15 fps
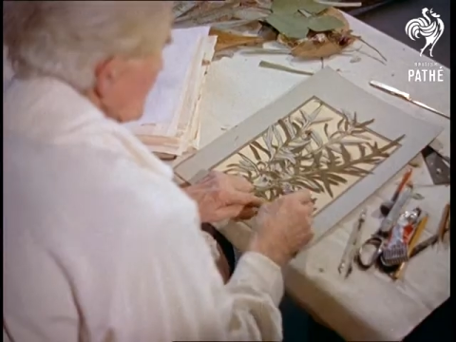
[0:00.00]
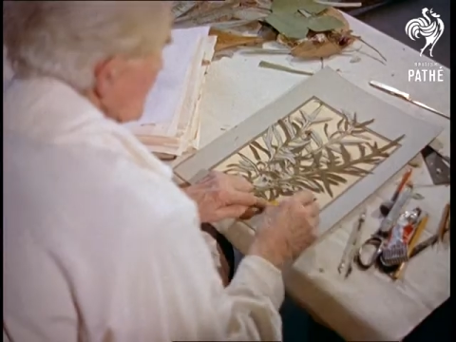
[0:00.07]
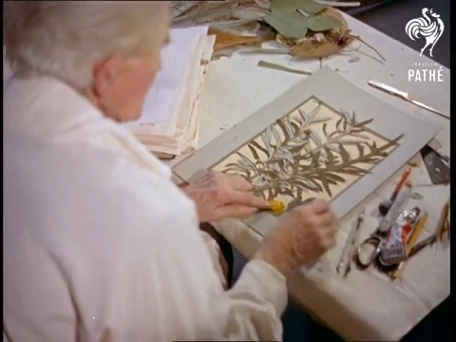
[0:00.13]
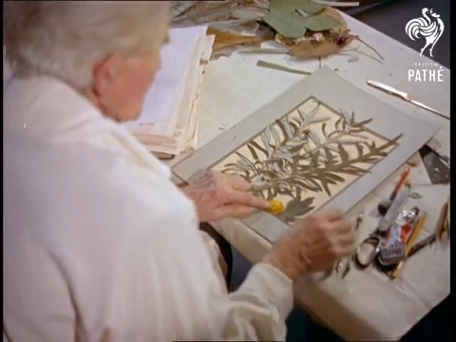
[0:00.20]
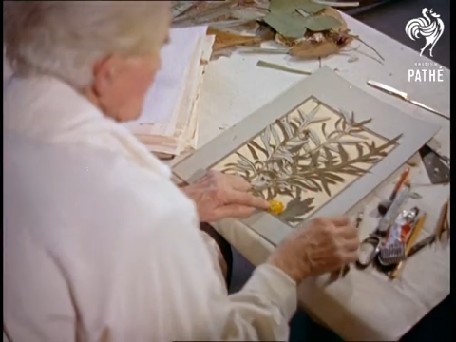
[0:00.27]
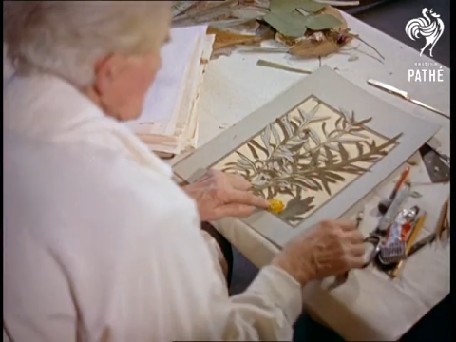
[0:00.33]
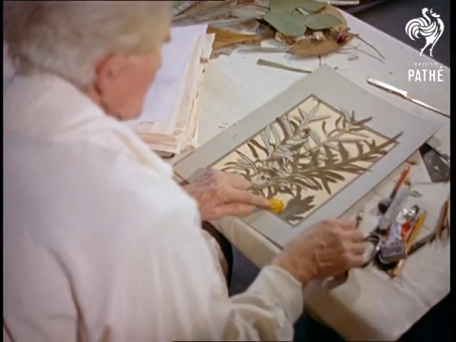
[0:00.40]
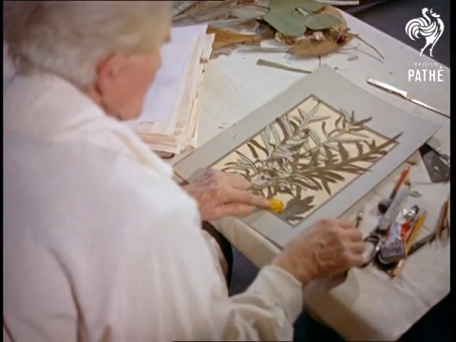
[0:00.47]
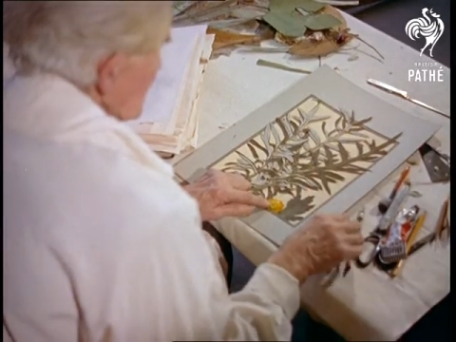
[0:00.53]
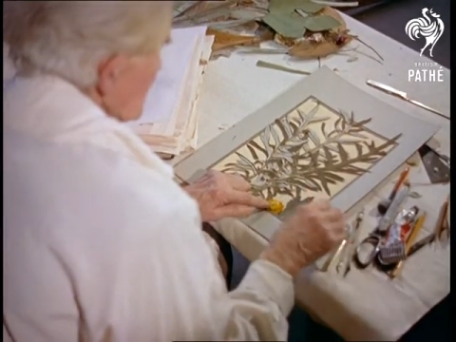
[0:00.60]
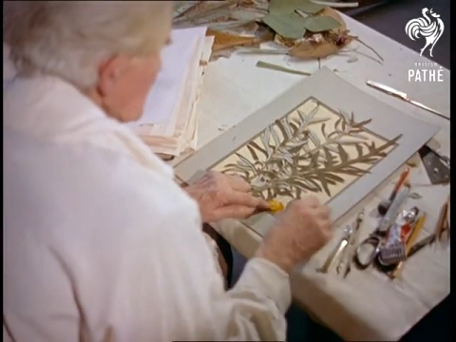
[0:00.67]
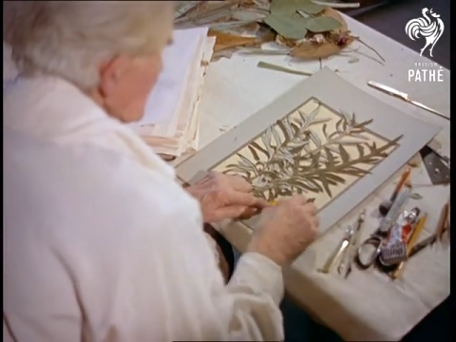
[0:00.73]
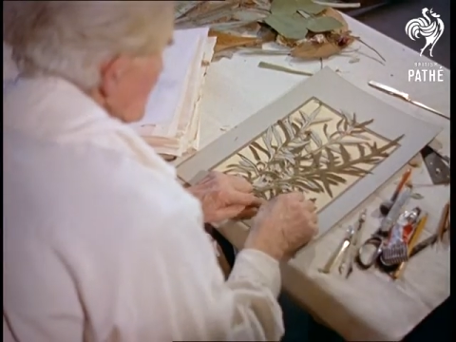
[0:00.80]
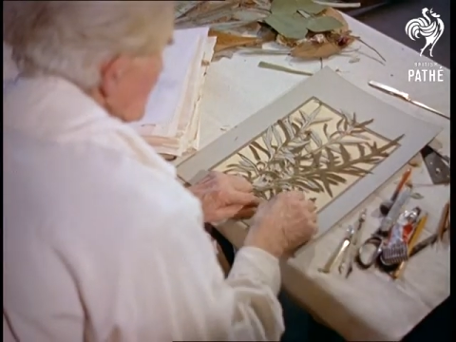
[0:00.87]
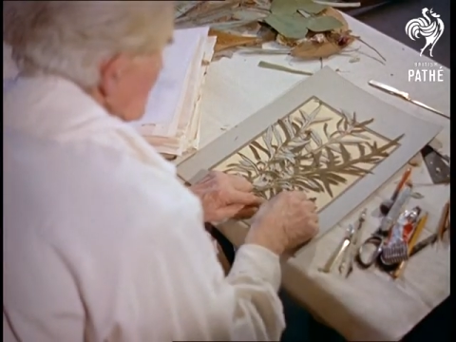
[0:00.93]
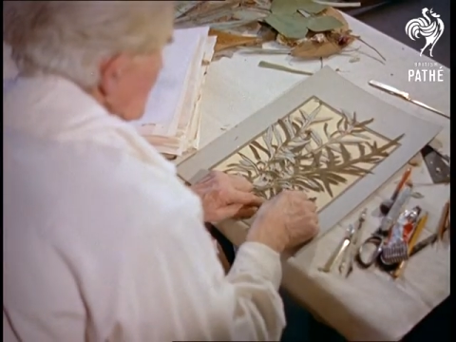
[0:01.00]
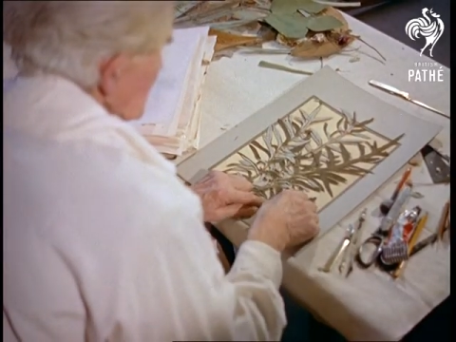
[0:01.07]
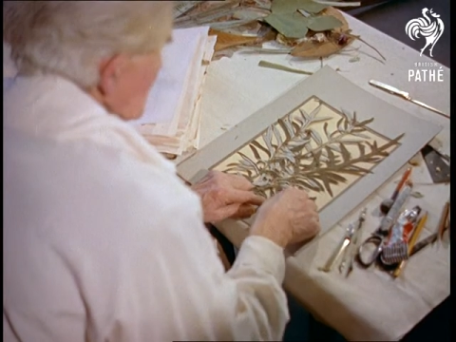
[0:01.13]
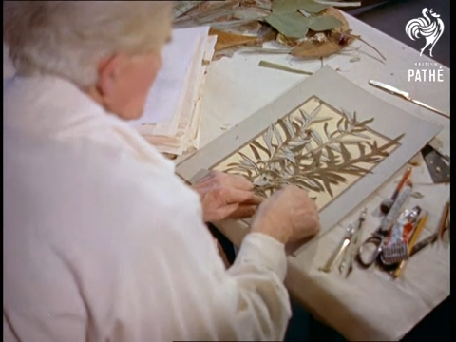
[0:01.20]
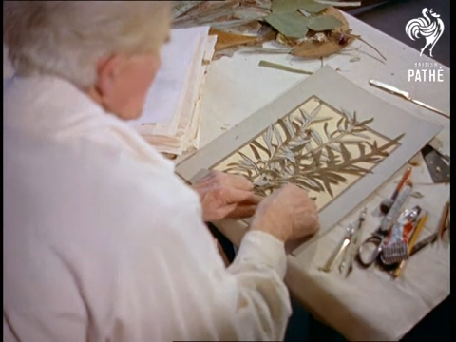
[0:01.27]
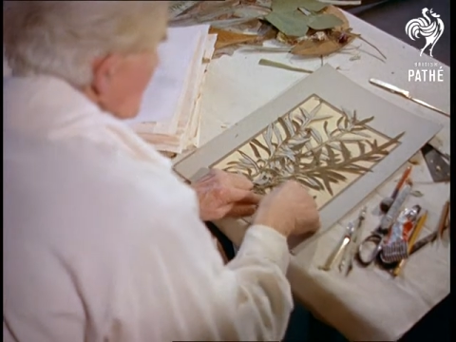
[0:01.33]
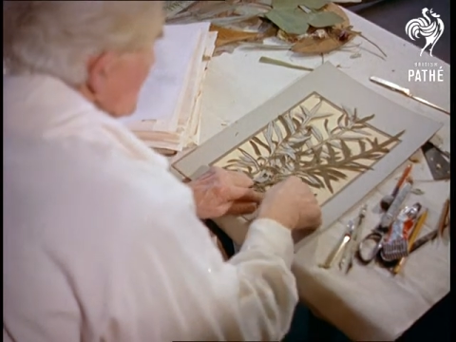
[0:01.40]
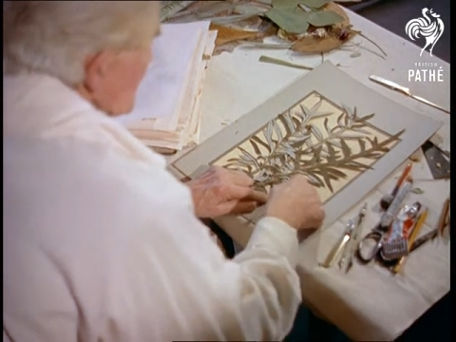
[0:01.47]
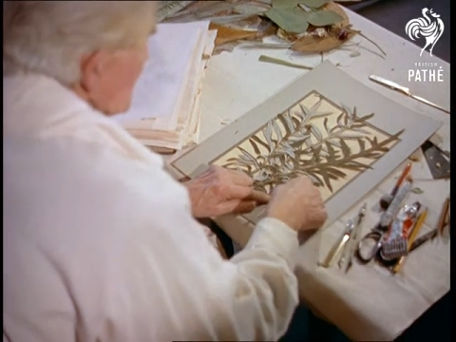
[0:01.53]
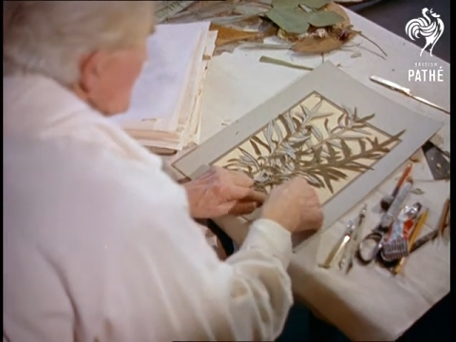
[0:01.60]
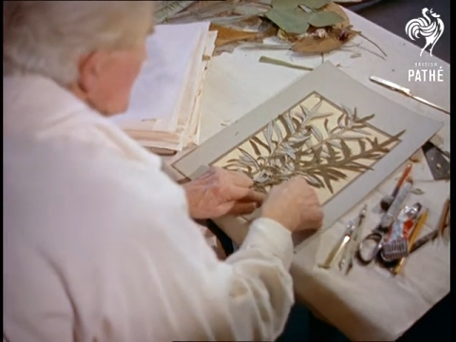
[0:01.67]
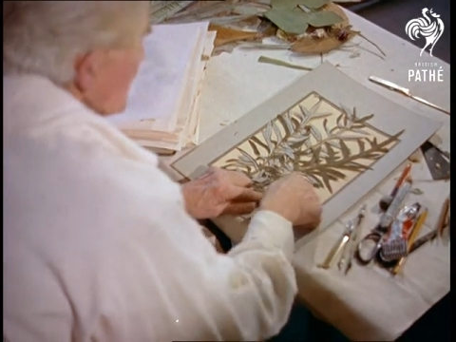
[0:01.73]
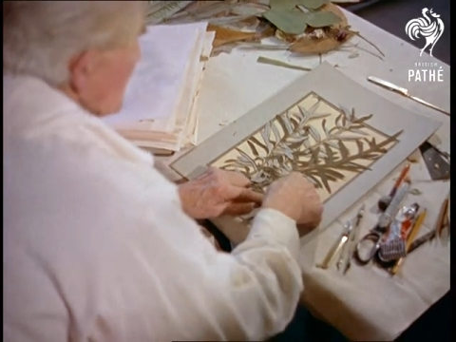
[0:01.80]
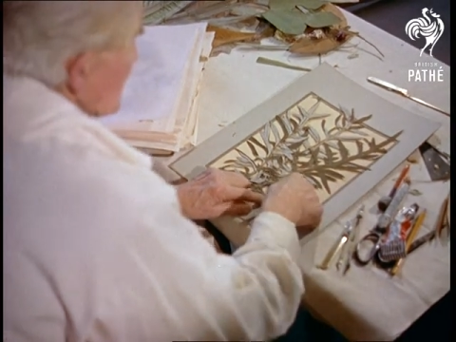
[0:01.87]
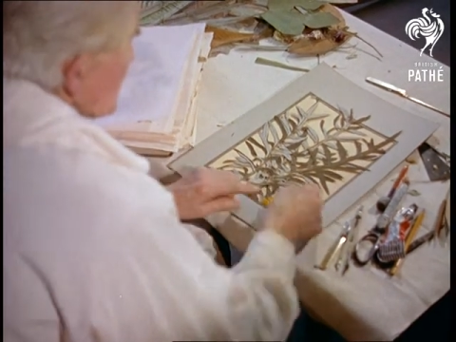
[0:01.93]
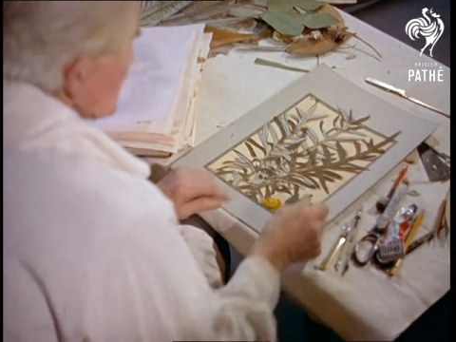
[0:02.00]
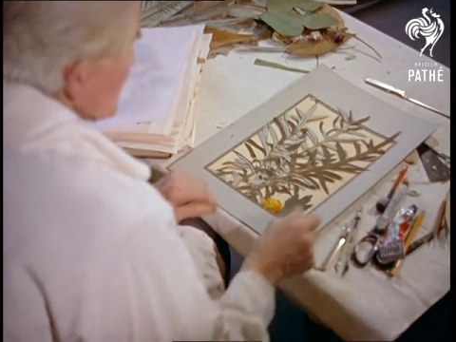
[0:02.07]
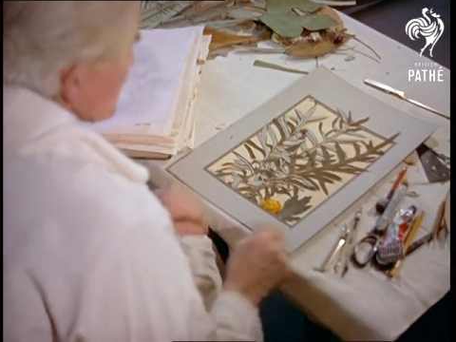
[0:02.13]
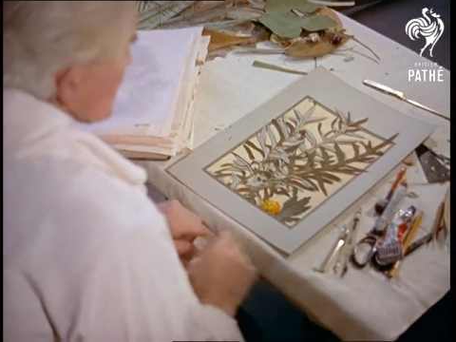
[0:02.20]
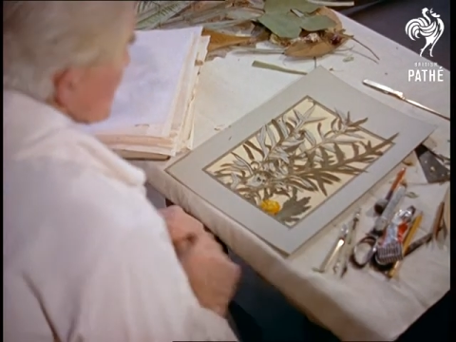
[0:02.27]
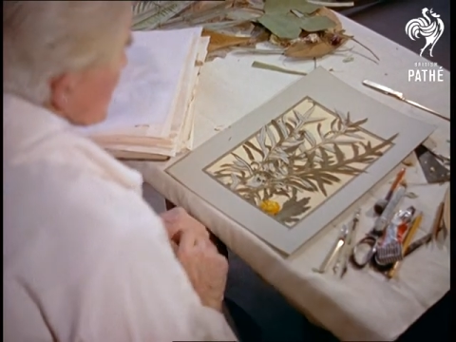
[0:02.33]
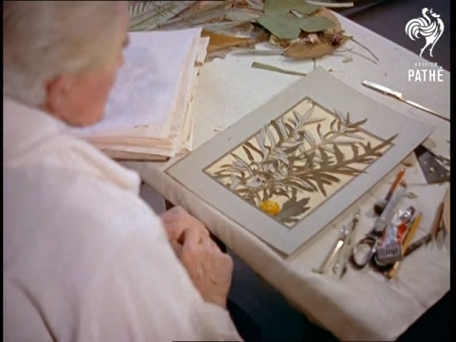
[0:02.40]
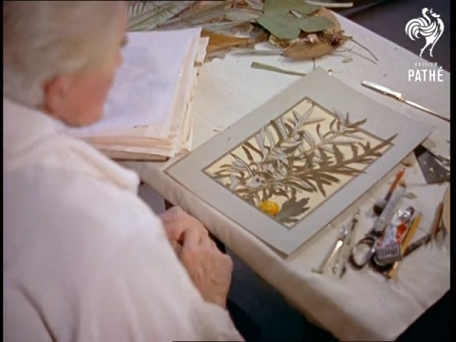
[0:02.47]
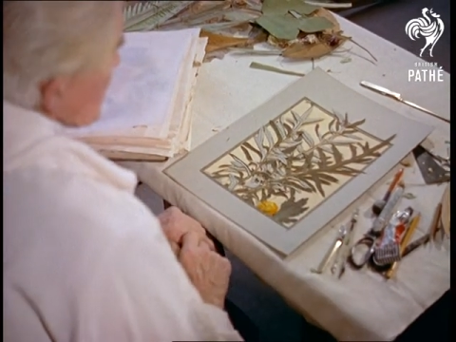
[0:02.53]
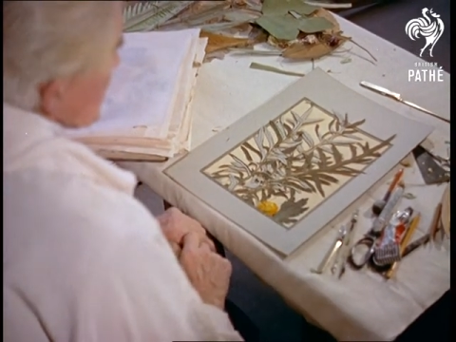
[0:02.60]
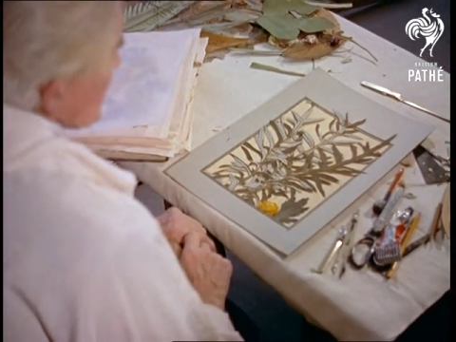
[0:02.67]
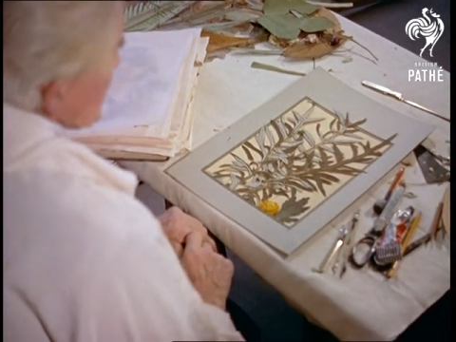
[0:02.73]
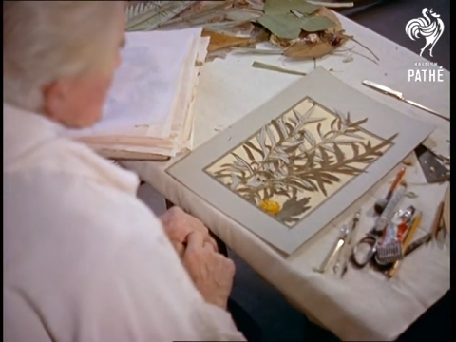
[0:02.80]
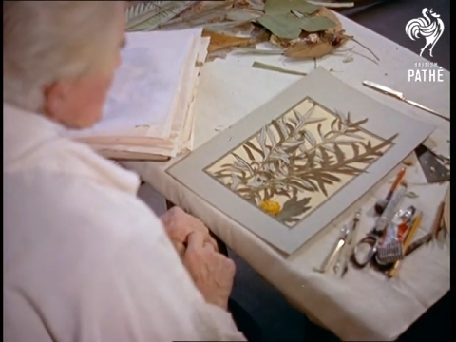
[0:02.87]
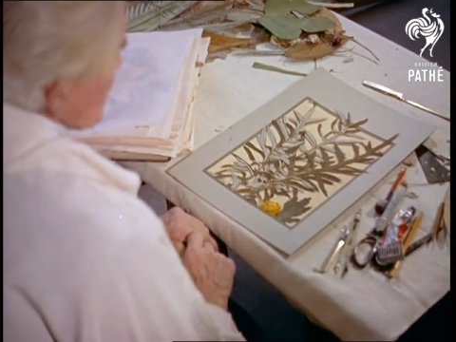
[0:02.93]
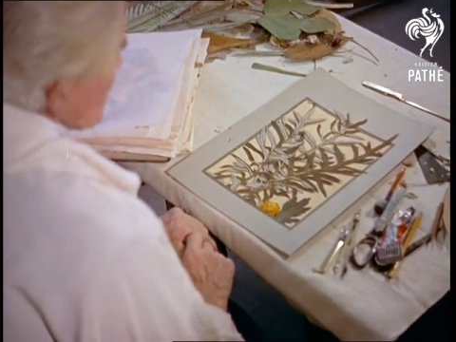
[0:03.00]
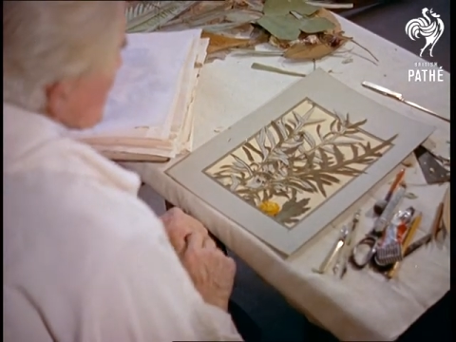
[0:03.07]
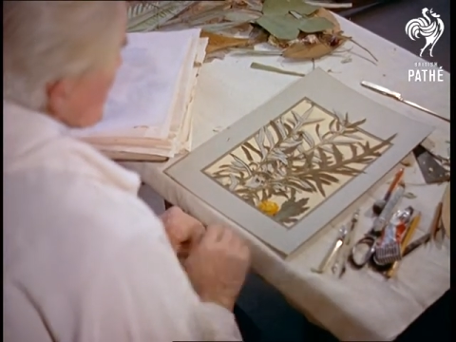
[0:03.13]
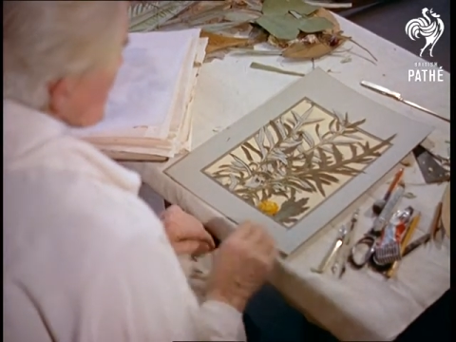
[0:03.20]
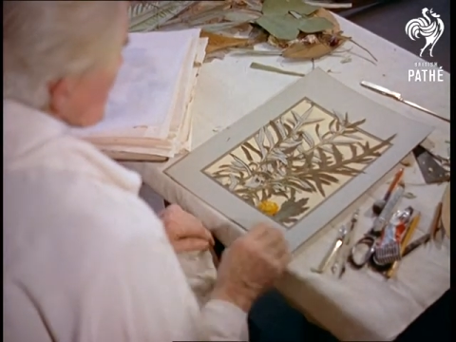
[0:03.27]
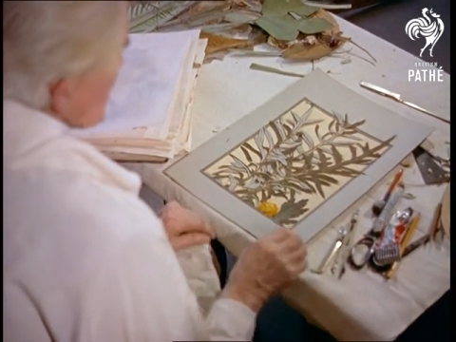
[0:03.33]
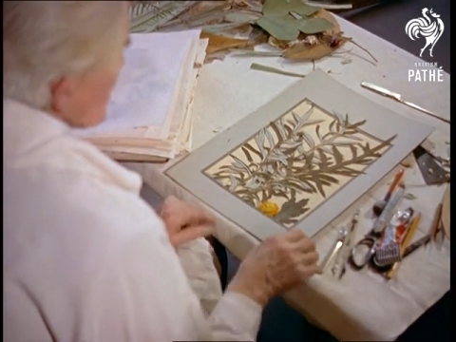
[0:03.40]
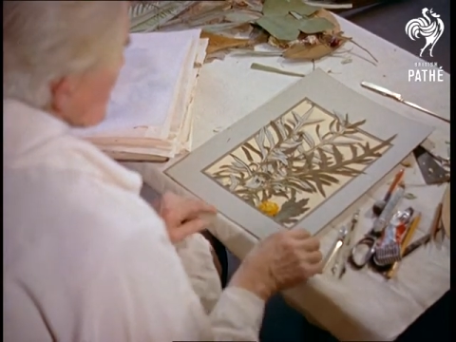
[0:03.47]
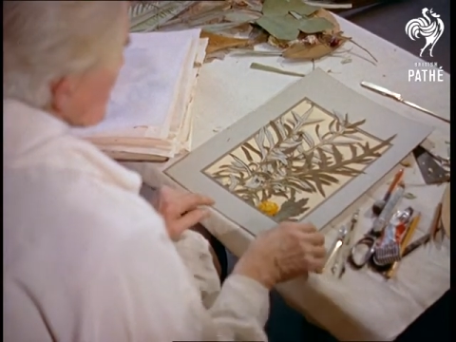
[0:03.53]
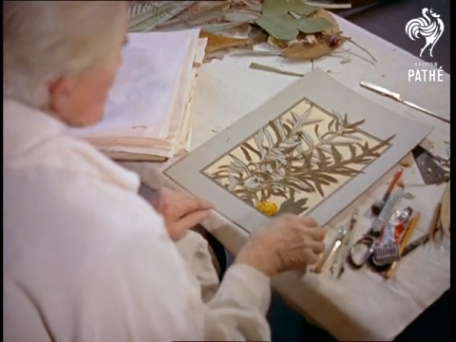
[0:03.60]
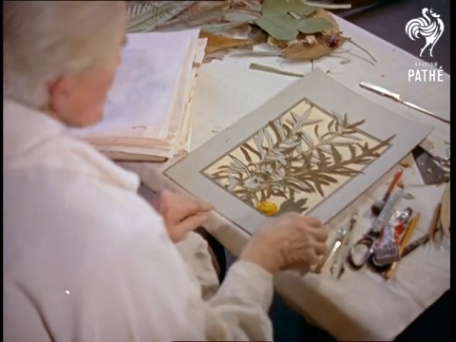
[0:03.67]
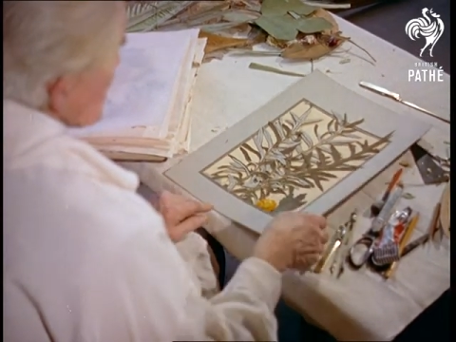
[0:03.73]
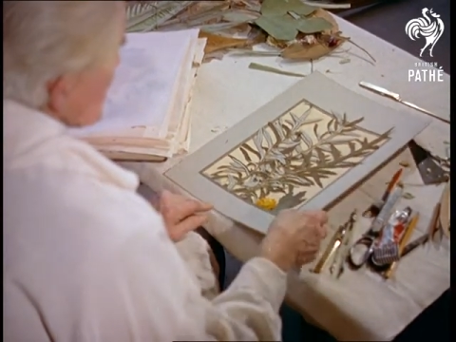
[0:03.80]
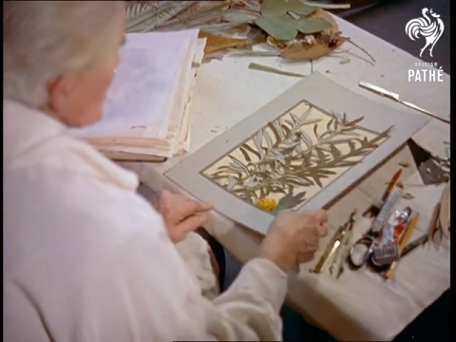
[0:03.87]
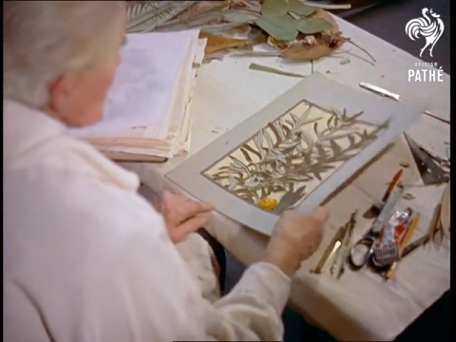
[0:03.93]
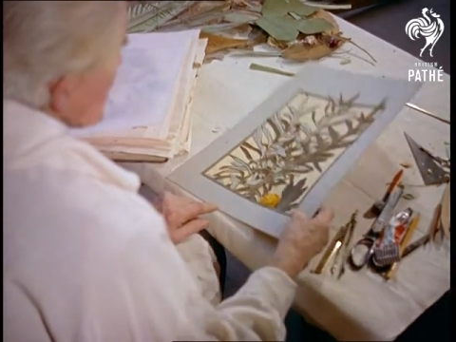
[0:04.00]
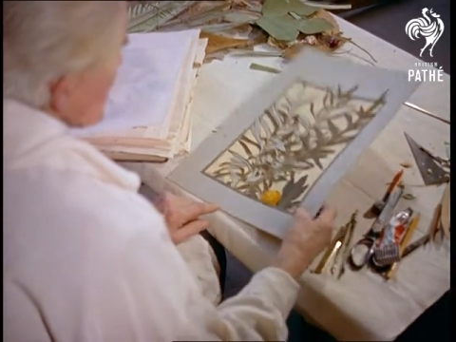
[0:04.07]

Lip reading: No face is visible, so there are no lips to read.